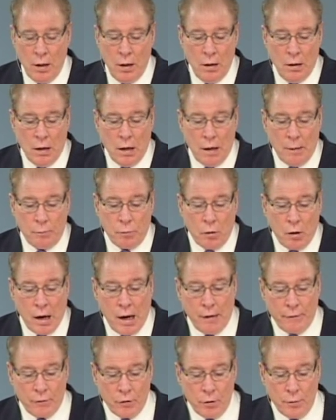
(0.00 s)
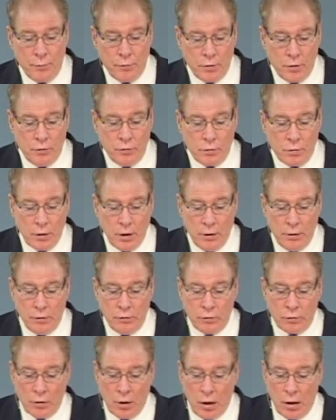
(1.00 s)
uh, Proverbs is,
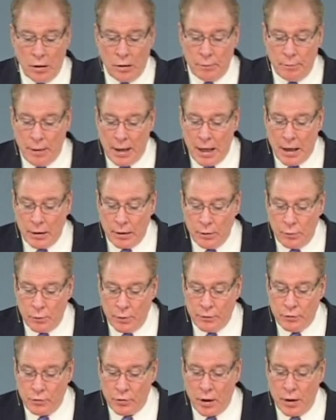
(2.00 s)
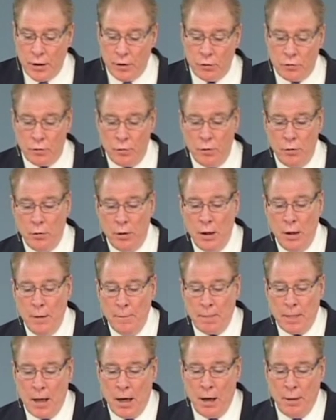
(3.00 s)
is all about, and we've studied through
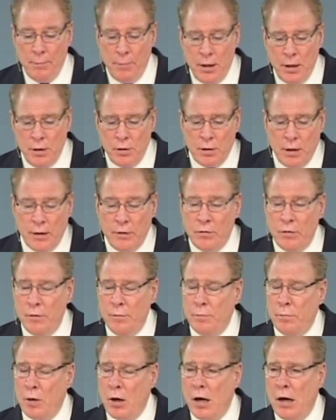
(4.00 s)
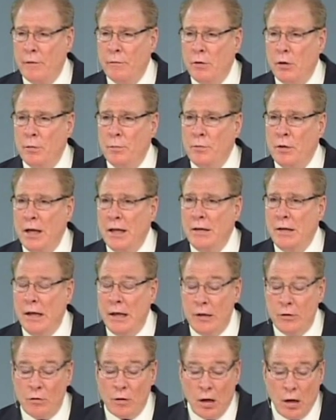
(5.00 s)
uh, many things in Proverbs. And then
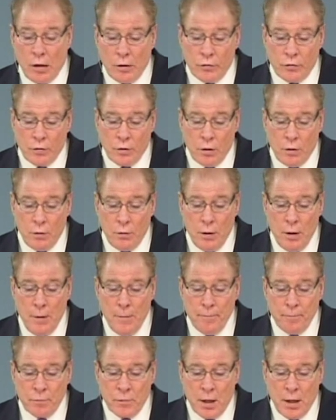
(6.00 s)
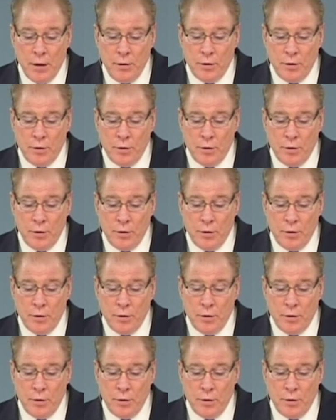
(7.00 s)
it's also, in the